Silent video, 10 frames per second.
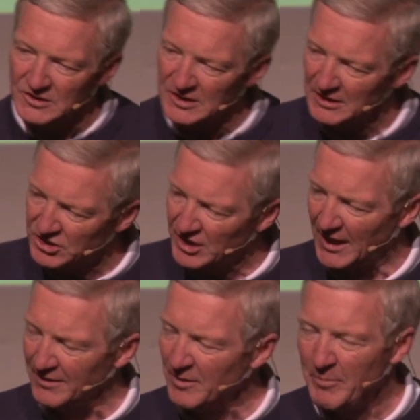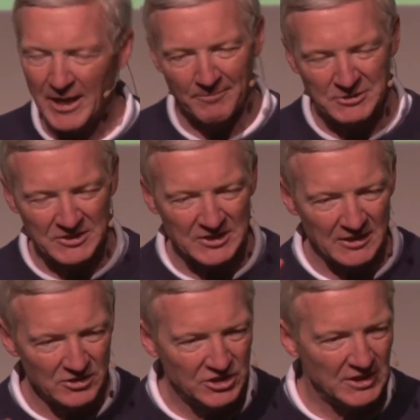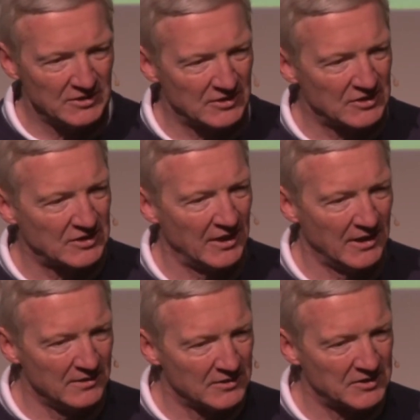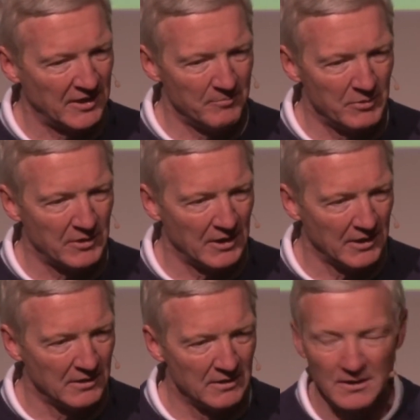see John the Baptist and Jesus saying the same thing.